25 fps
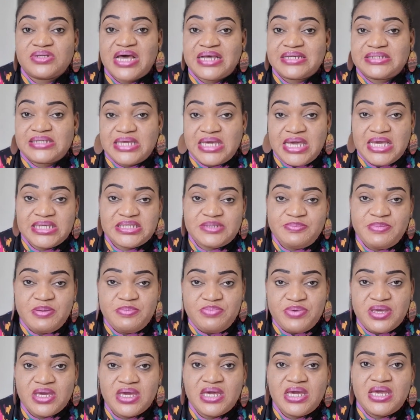as the case may
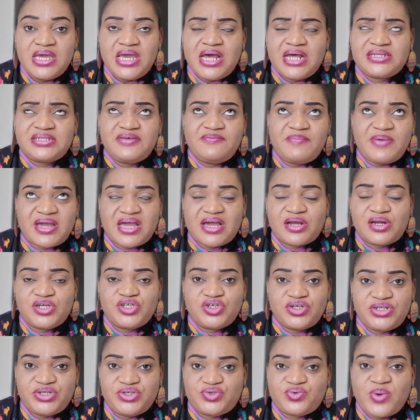be, as if my
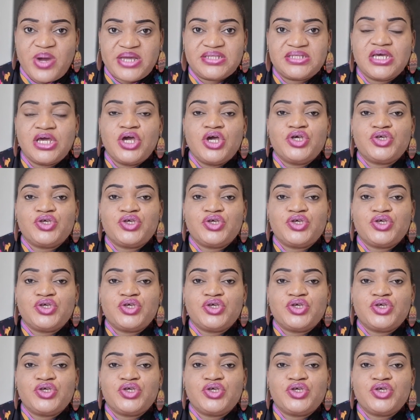calculation is right.